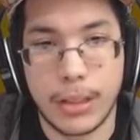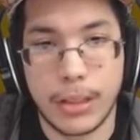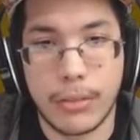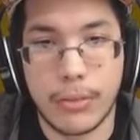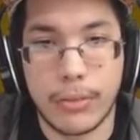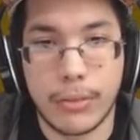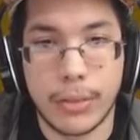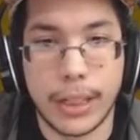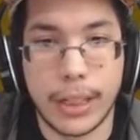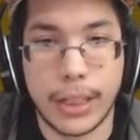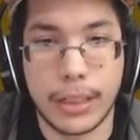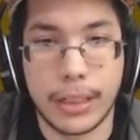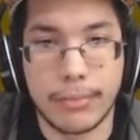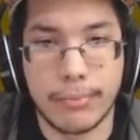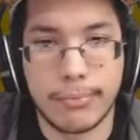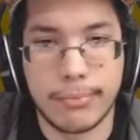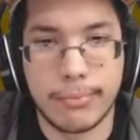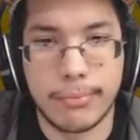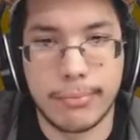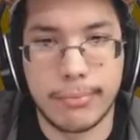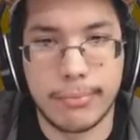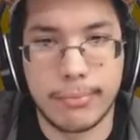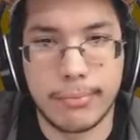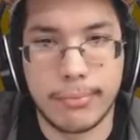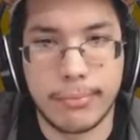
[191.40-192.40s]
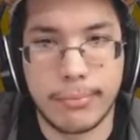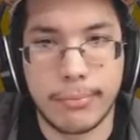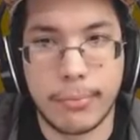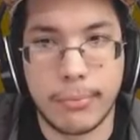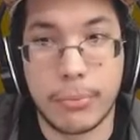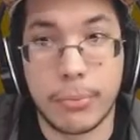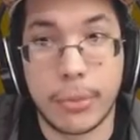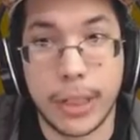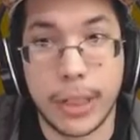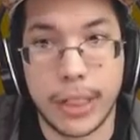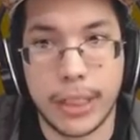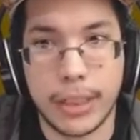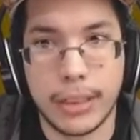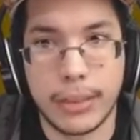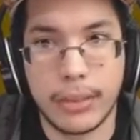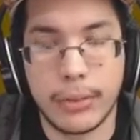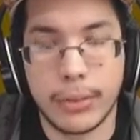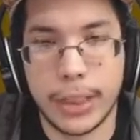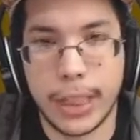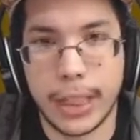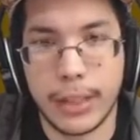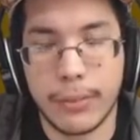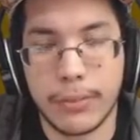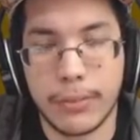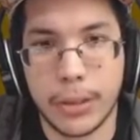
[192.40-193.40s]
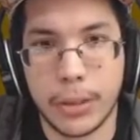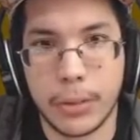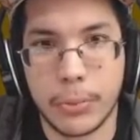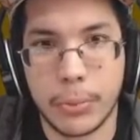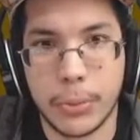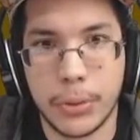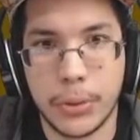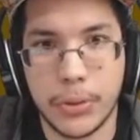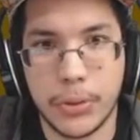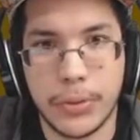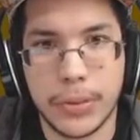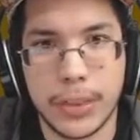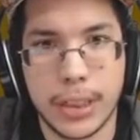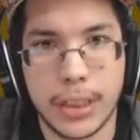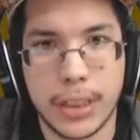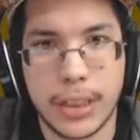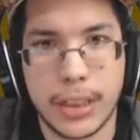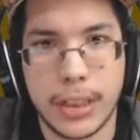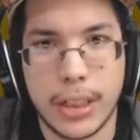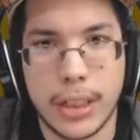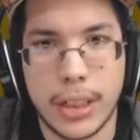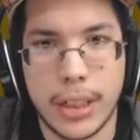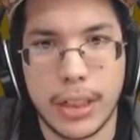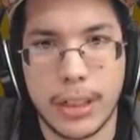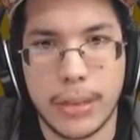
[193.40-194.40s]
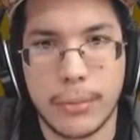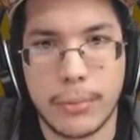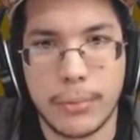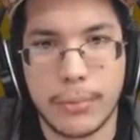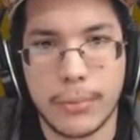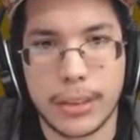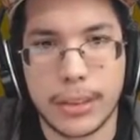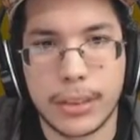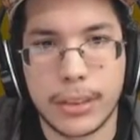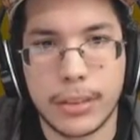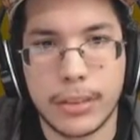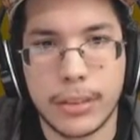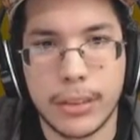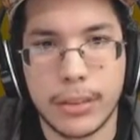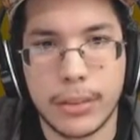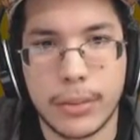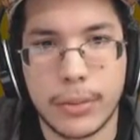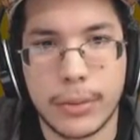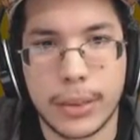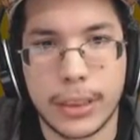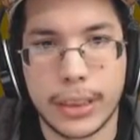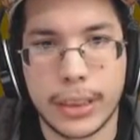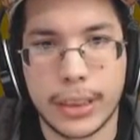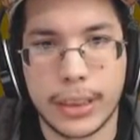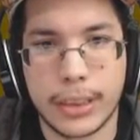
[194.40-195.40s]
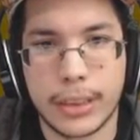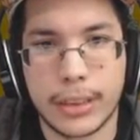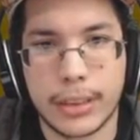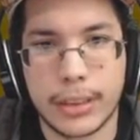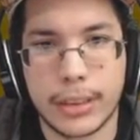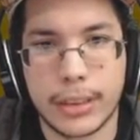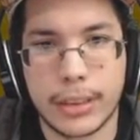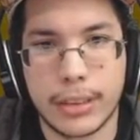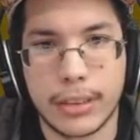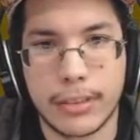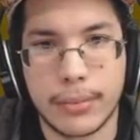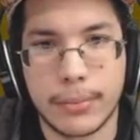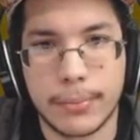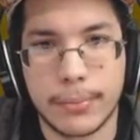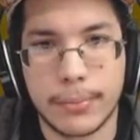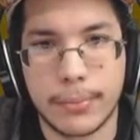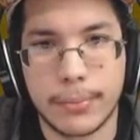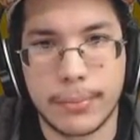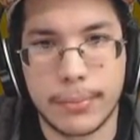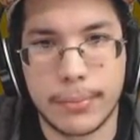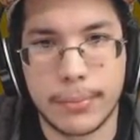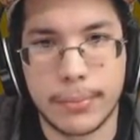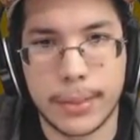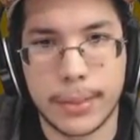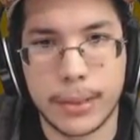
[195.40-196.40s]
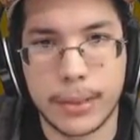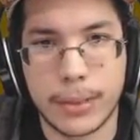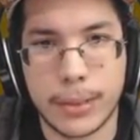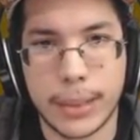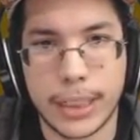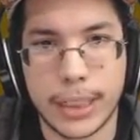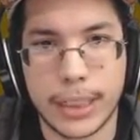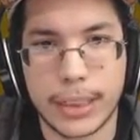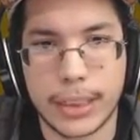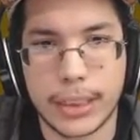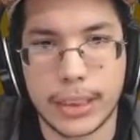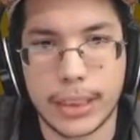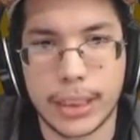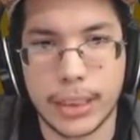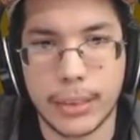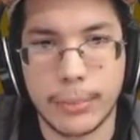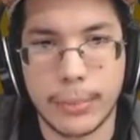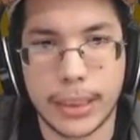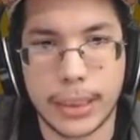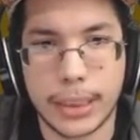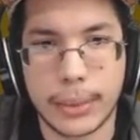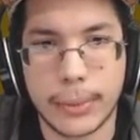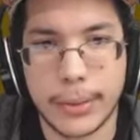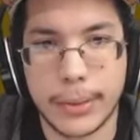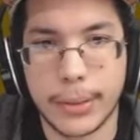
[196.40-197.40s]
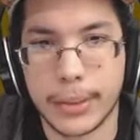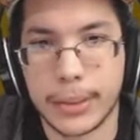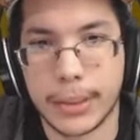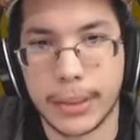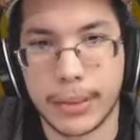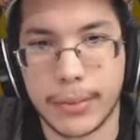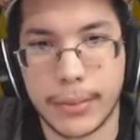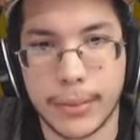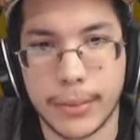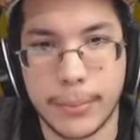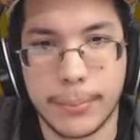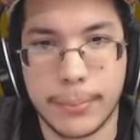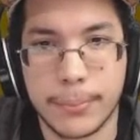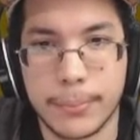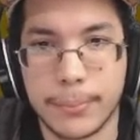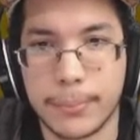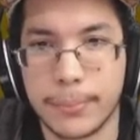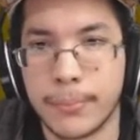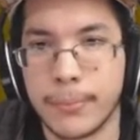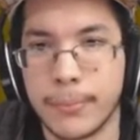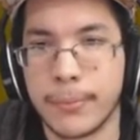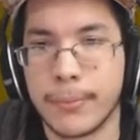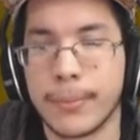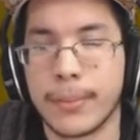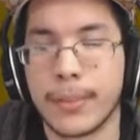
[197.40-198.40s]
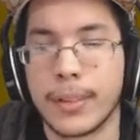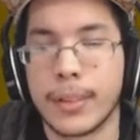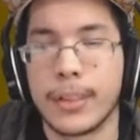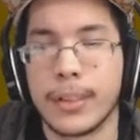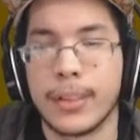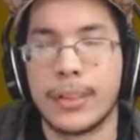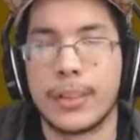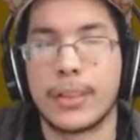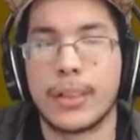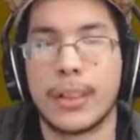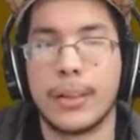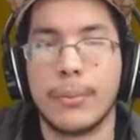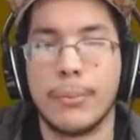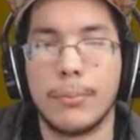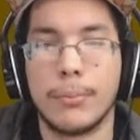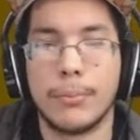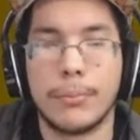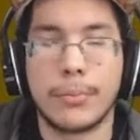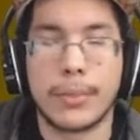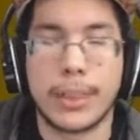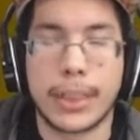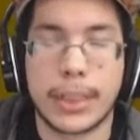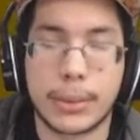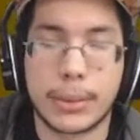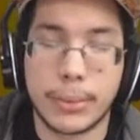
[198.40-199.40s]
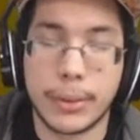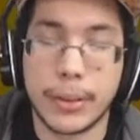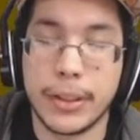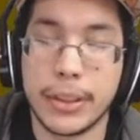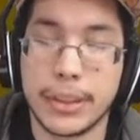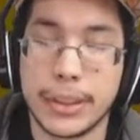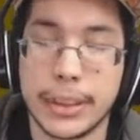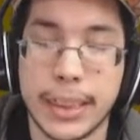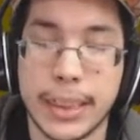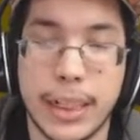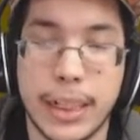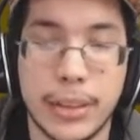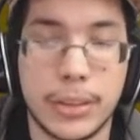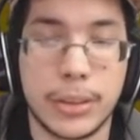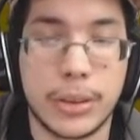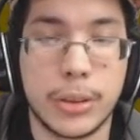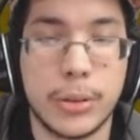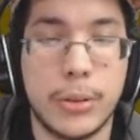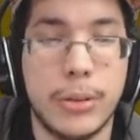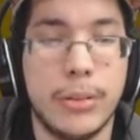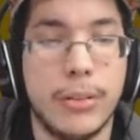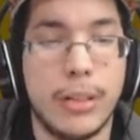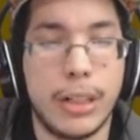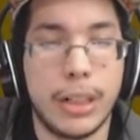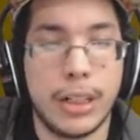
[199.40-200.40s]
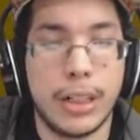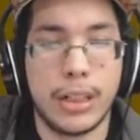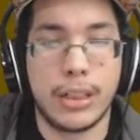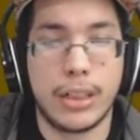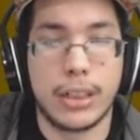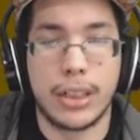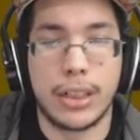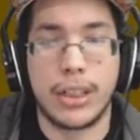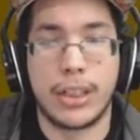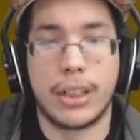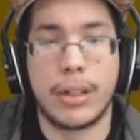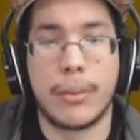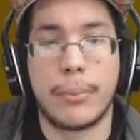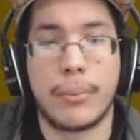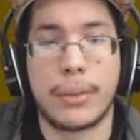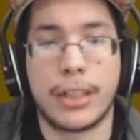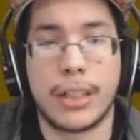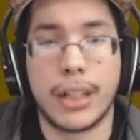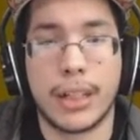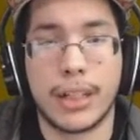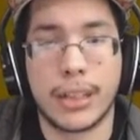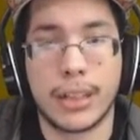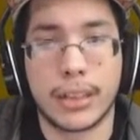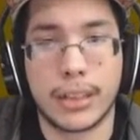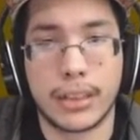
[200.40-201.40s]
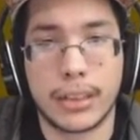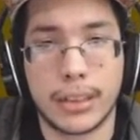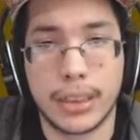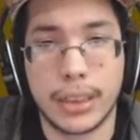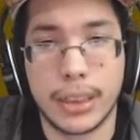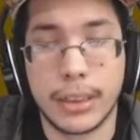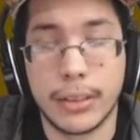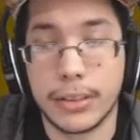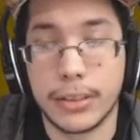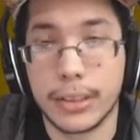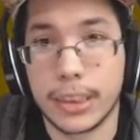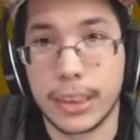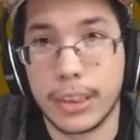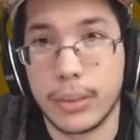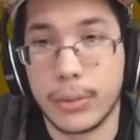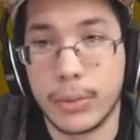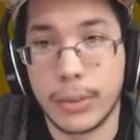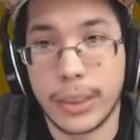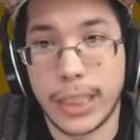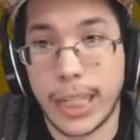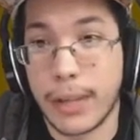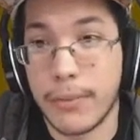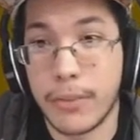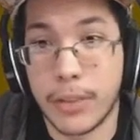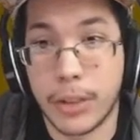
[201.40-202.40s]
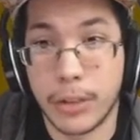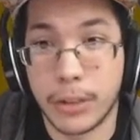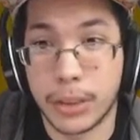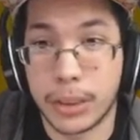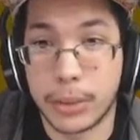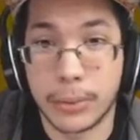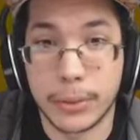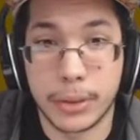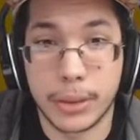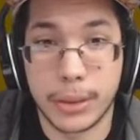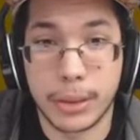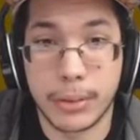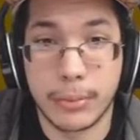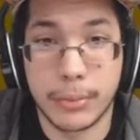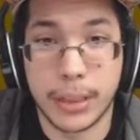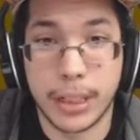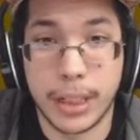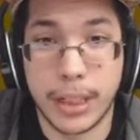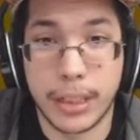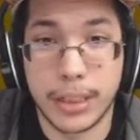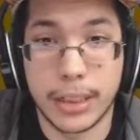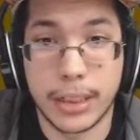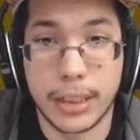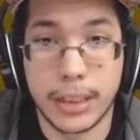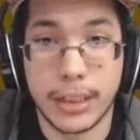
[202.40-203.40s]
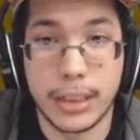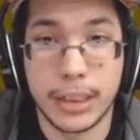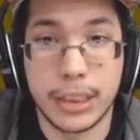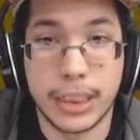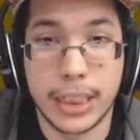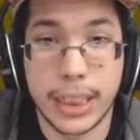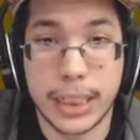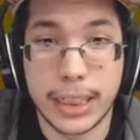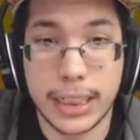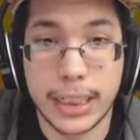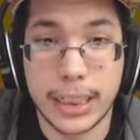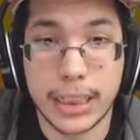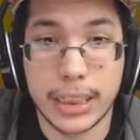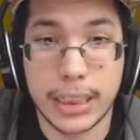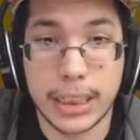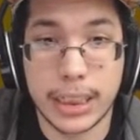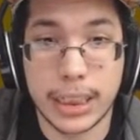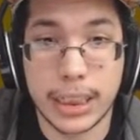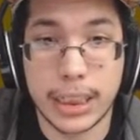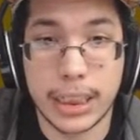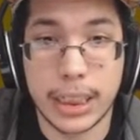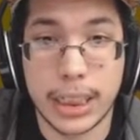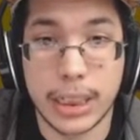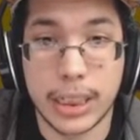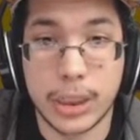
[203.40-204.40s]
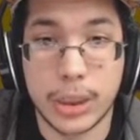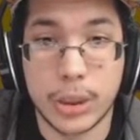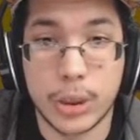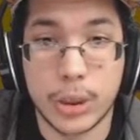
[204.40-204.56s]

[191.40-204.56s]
Right, we have no moves. Let's go out to Wingdings, try to get some experience of them. Some experience until Madonna, because seriously we have no experience in Madonna, and I think that